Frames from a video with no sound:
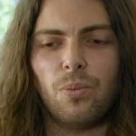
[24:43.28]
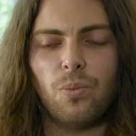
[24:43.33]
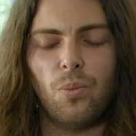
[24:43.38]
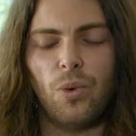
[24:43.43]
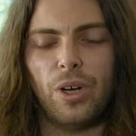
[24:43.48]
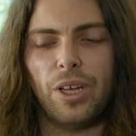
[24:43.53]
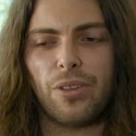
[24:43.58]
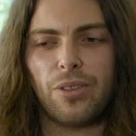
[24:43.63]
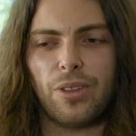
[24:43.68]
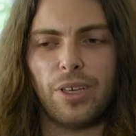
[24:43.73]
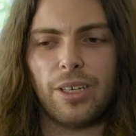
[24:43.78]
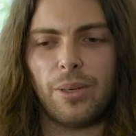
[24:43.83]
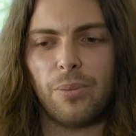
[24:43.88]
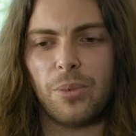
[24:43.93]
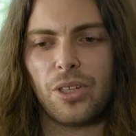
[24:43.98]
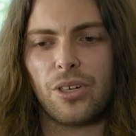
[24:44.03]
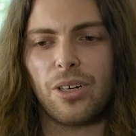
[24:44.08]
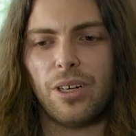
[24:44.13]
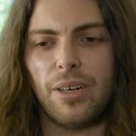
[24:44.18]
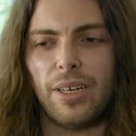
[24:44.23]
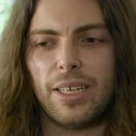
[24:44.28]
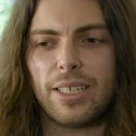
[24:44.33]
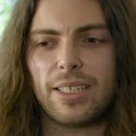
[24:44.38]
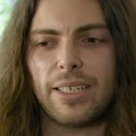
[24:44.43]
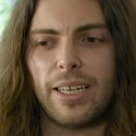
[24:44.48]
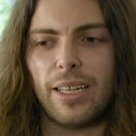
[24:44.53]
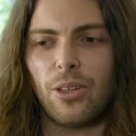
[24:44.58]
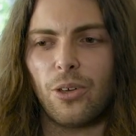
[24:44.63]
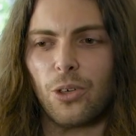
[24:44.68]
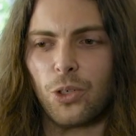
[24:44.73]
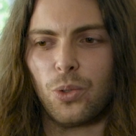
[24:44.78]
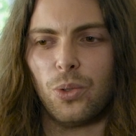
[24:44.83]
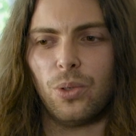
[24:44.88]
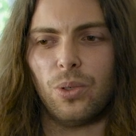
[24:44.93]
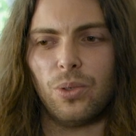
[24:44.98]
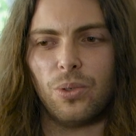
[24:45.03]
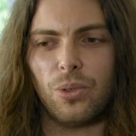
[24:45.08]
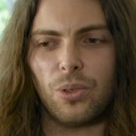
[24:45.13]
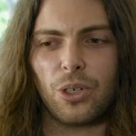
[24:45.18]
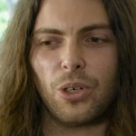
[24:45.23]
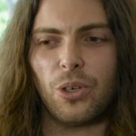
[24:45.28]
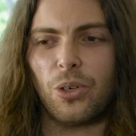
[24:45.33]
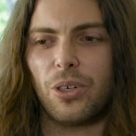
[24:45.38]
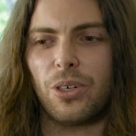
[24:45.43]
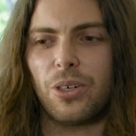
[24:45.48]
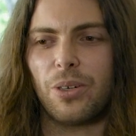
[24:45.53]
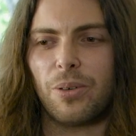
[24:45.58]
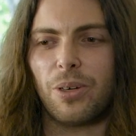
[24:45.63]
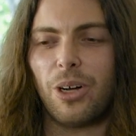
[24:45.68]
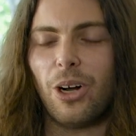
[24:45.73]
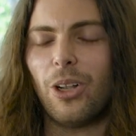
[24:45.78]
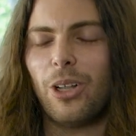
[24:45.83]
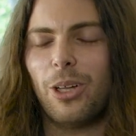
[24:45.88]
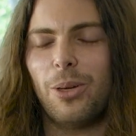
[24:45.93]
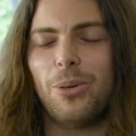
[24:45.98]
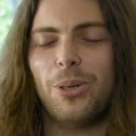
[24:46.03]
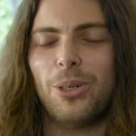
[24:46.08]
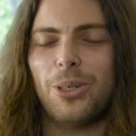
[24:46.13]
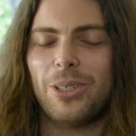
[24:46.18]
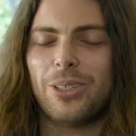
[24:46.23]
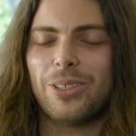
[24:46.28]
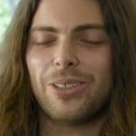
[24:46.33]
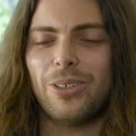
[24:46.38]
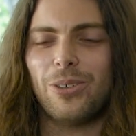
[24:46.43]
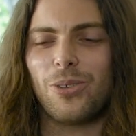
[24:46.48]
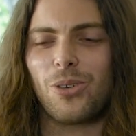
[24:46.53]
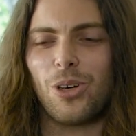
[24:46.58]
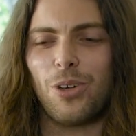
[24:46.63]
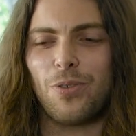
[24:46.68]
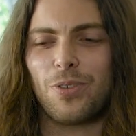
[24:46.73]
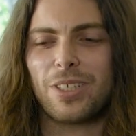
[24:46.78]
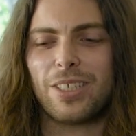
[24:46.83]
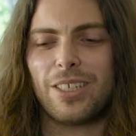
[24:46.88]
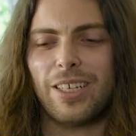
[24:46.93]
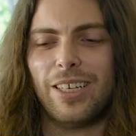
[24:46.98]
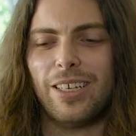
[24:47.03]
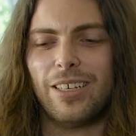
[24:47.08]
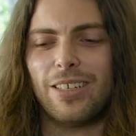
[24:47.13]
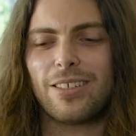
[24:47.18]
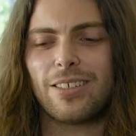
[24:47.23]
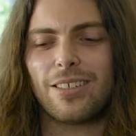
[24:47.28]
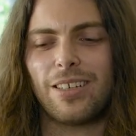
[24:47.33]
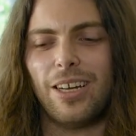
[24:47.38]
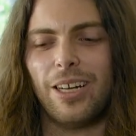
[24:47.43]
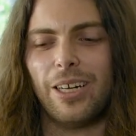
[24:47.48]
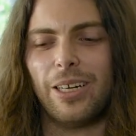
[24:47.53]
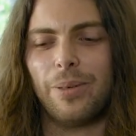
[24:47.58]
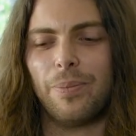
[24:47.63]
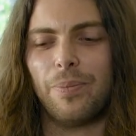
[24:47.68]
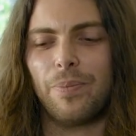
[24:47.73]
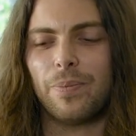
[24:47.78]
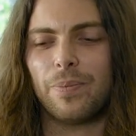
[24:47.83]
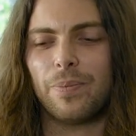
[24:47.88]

with thinking whether I stay local or go to Hollywood or overseas, I